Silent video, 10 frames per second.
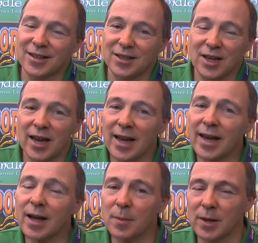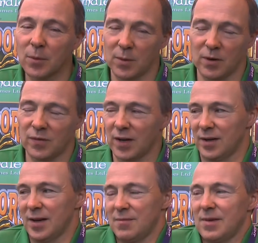Yeah, I mean we've had
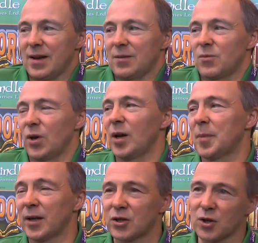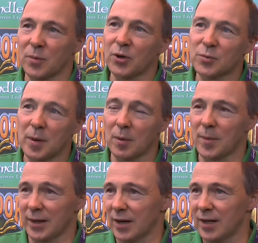like really big distributors, people
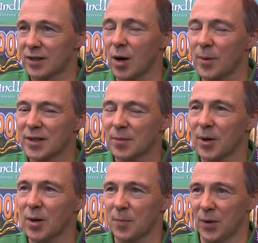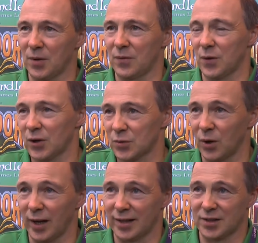making nice comments about it, but for us
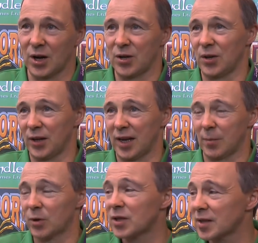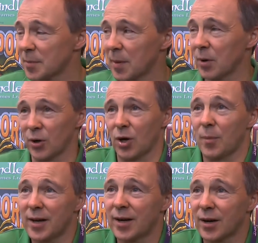really it's down to the gamers, it's the people who are
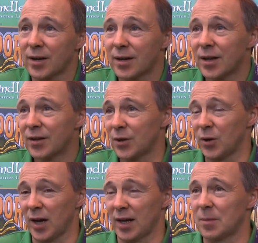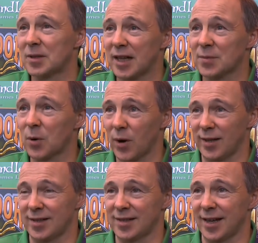coming here. The UK Games Expo are
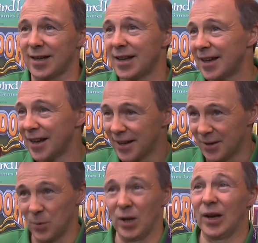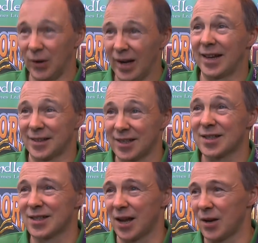actually saying really like
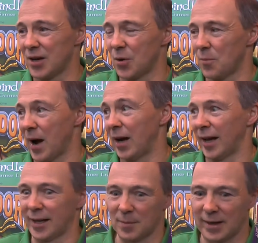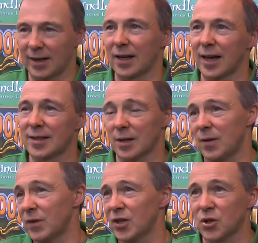this, and you know, I like it, my kid likes it, and
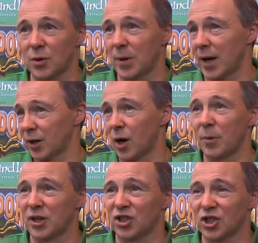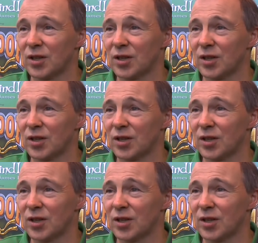even yesterday we had a competition